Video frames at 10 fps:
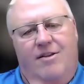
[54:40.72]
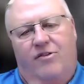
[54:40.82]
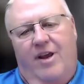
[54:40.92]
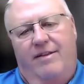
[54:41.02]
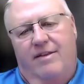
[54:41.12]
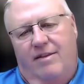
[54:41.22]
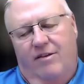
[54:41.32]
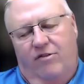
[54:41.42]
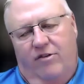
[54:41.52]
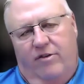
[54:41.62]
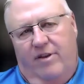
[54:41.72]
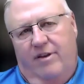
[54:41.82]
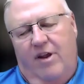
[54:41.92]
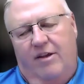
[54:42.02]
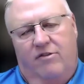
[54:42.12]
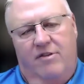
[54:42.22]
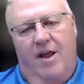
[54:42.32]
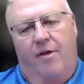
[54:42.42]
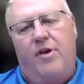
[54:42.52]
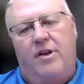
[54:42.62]
to say that this has
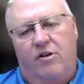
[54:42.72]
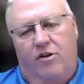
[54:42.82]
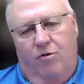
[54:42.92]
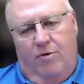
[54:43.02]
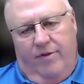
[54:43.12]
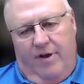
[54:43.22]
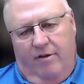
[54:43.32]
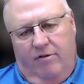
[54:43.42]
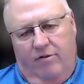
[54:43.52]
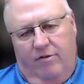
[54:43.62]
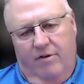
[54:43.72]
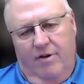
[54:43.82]
nothing to do with us.